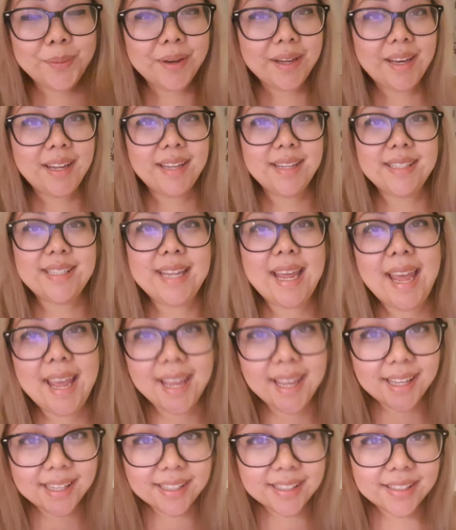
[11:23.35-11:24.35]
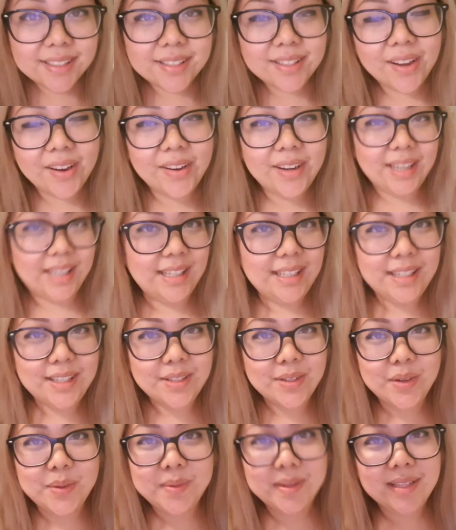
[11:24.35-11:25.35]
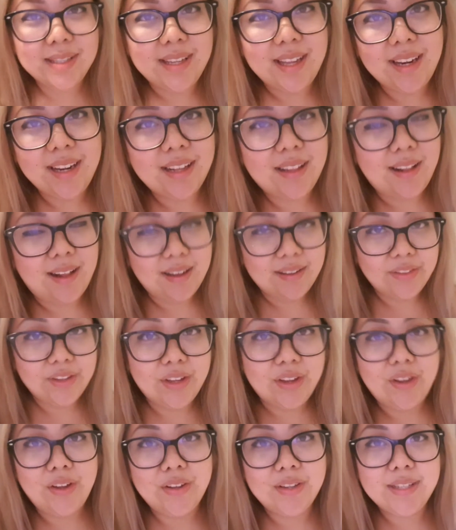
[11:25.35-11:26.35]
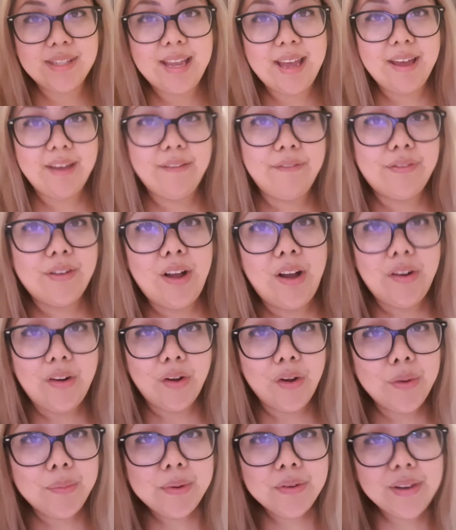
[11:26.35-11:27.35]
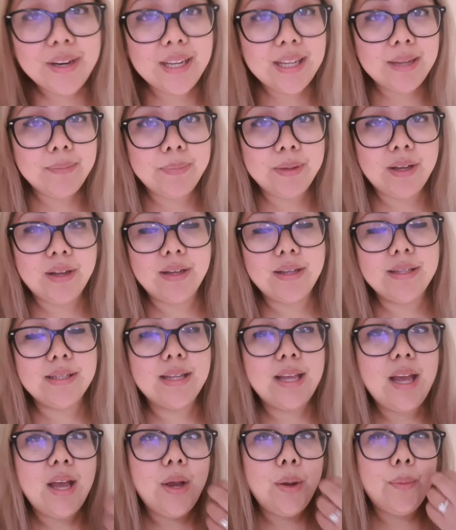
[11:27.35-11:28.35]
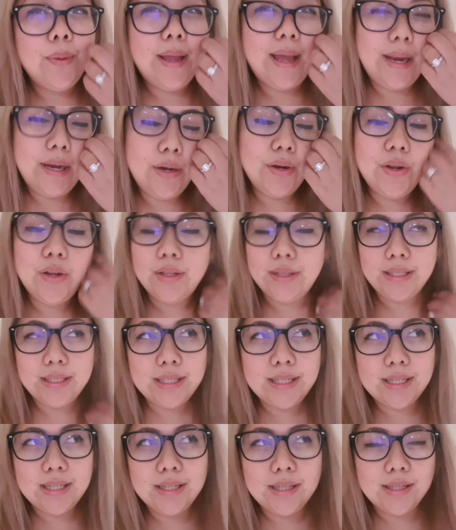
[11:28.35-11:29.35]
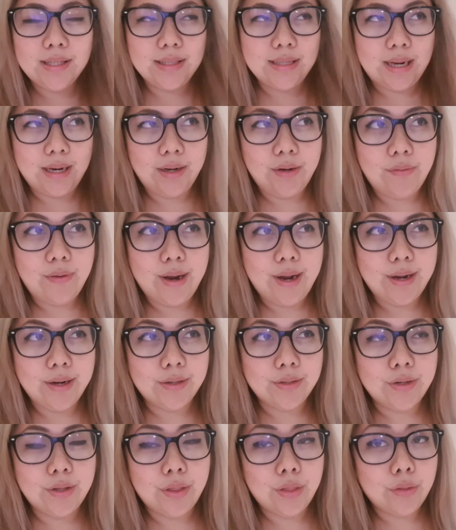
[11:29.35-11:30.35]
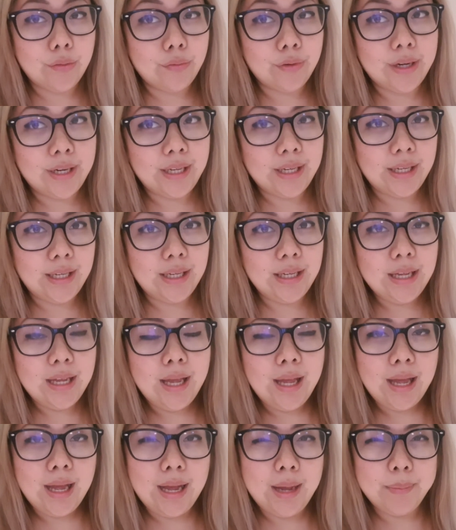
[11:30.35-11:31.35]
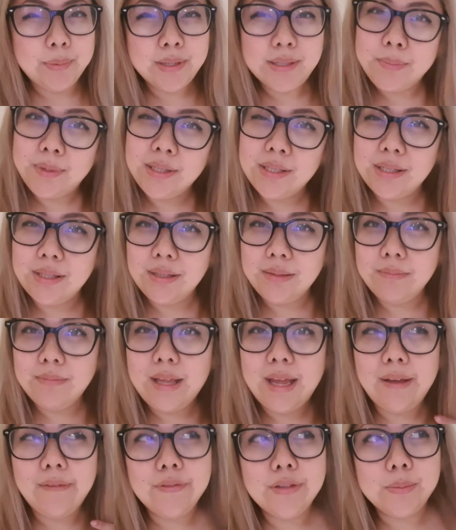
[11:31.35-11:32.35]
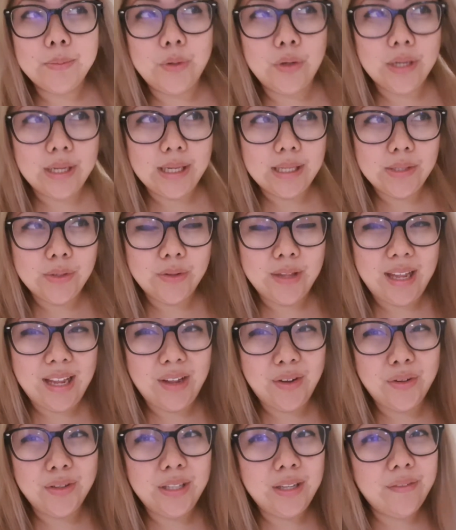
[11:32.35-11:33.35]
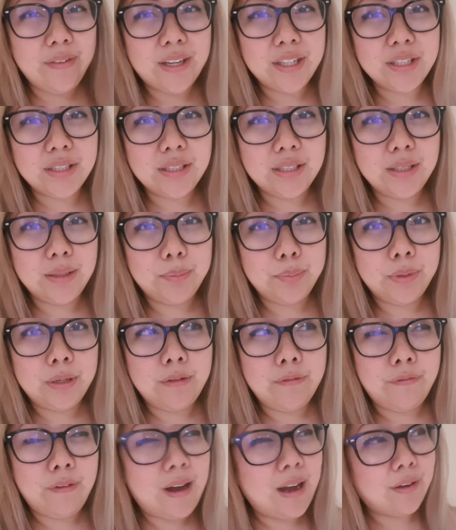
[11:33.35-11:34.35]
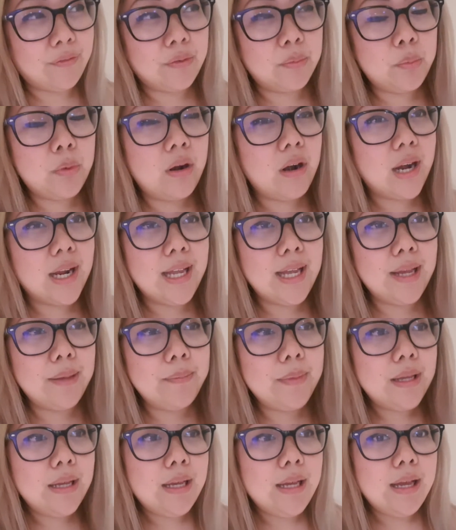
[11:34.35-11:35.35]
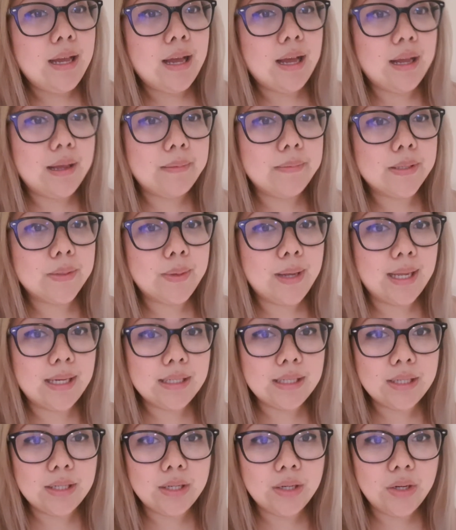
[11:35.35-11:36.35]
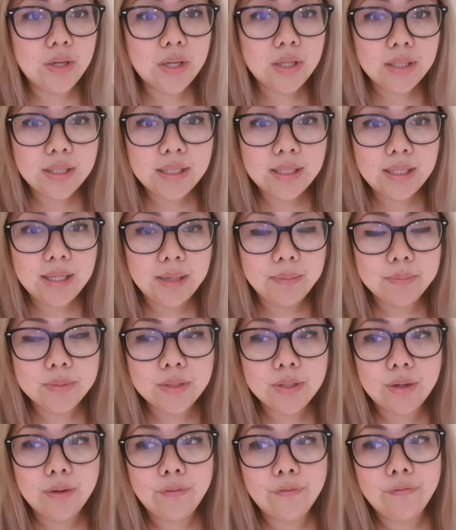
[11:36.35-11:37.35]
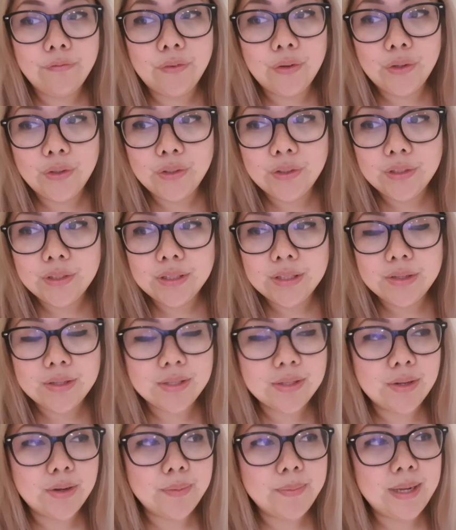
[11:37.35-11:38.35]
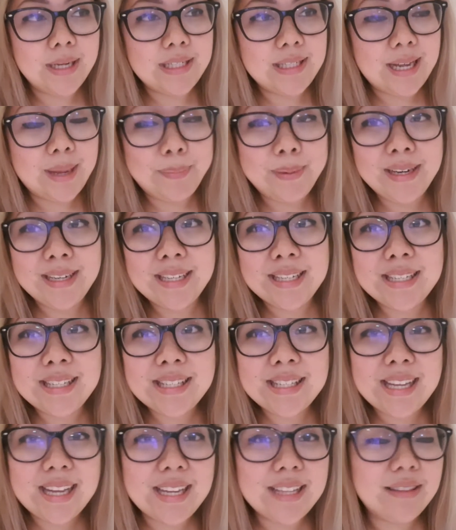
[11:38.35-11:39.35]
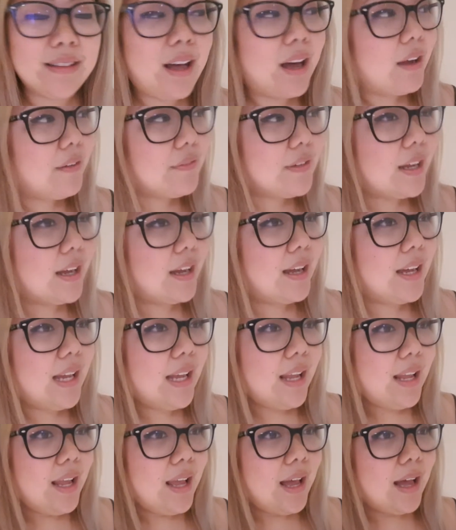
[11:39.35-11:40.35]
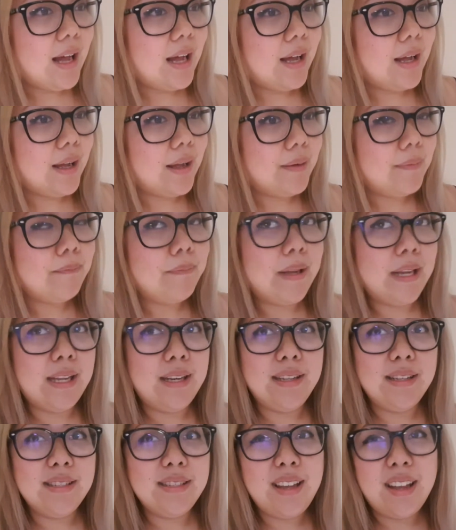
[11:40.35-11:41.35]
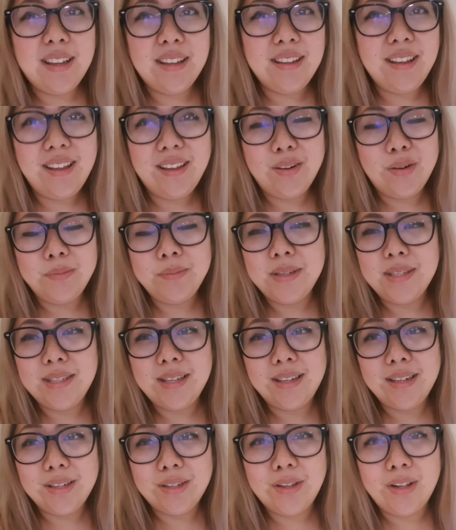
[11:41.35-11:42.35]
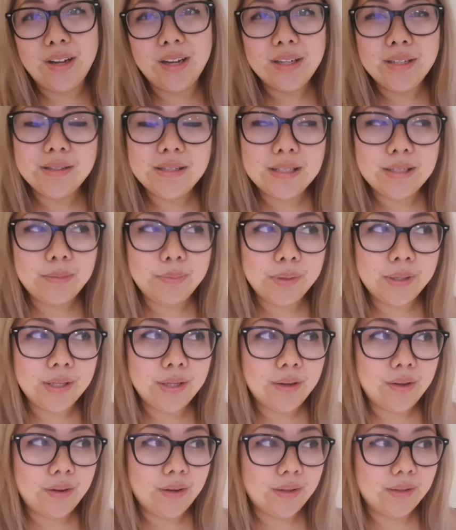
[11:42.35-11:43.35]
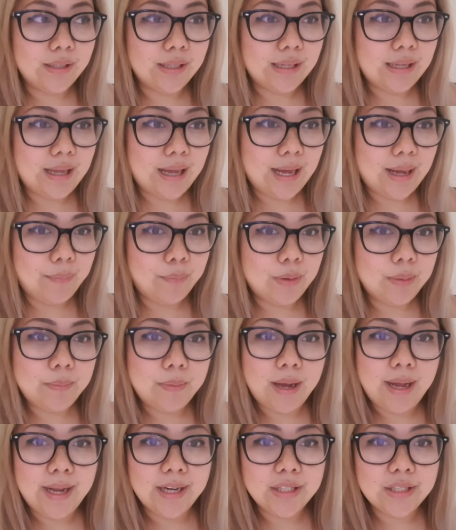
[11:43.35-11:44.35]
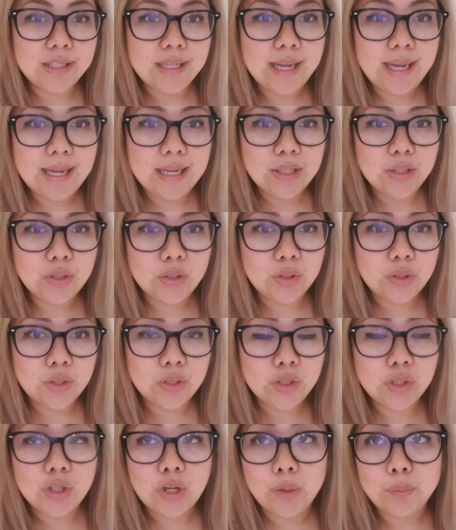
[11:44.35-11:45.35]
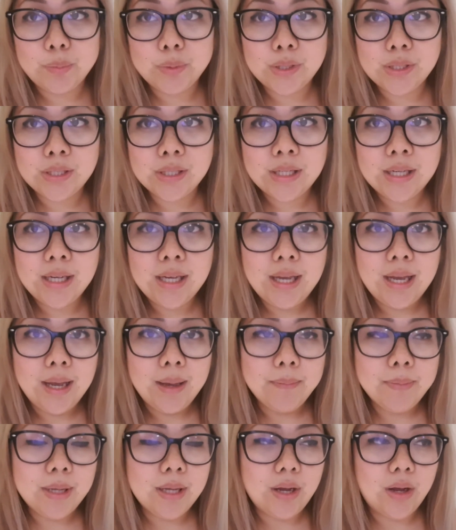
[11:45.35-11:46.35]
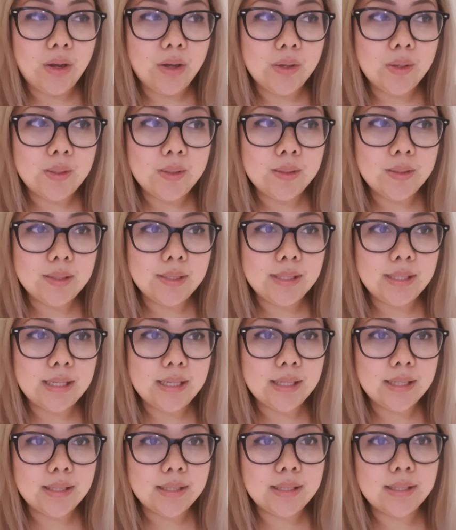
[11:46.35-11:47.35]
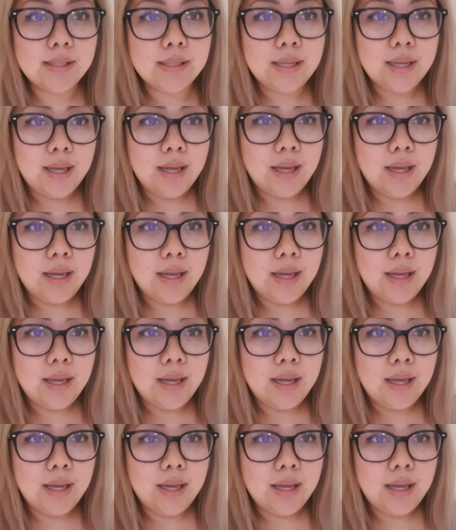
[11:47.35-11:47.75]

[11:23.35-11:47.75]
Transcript: what a day. So it is almost 10 o'clock. The girls have gone home already because we had an early dinner, started around 3, because um, most of them have small kids or they all live actually pretty far from where I am. Um, so we ended it early. I'm so full. There's so much happiness and laughter. Um, but it is like, yeah, almost 10 o'clock and it's still pretty early. Um, we might actually head to the shops because it's